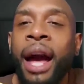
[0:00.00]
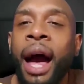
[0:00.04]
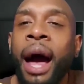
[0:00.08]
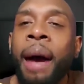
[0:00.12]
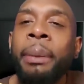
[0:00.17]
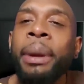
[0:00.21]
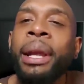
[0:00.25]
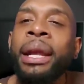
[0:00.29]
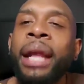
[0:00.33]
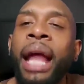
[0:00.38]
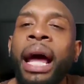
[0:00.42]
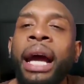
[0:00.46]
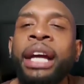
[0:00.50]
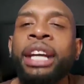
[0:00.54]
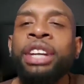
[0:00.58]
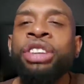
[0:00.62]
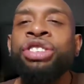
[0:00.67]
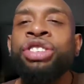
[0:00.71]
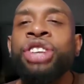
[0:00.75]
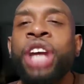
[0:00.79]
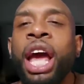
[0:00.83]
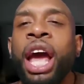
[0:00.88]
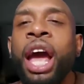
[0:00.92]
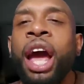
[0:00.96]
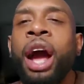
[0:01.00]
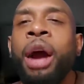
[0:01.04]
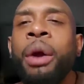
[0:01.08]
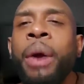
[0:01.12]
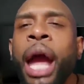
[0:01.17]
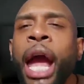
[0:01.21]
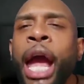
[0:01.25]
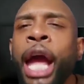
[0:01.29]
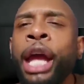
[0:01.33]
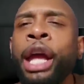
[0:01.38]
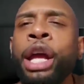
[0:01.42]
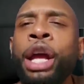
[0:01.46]
Comment, like, and share,
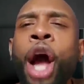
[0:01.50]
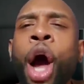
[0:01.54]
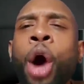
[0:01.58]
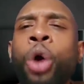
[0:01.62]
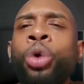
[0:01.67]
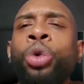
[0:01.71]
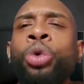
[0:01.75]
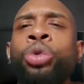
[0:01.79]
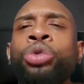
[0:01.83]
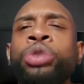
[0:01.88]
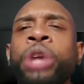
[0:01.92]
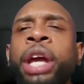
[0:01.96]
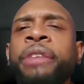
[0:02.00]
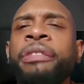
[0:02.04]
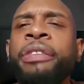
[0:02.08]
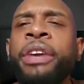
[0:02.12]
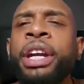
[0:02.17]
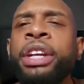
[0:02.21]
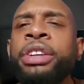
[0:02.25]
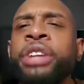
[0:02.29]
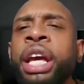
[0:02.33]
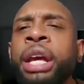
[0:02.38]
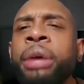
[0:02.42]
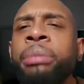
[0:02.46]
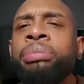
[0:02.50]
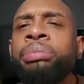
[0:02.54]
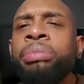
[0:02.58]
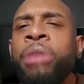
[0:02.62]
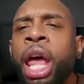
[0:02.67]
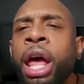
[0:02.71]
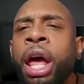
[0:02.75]
and go. That's what I think.